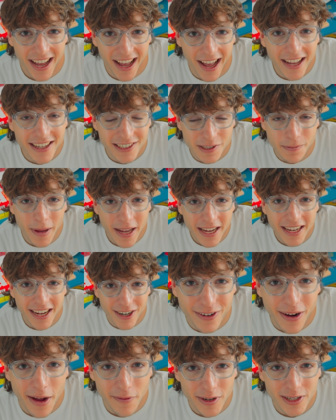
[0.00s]
uh, it's being a
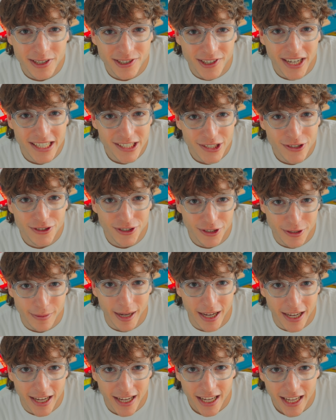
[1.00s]
graphic design YouTuber. Old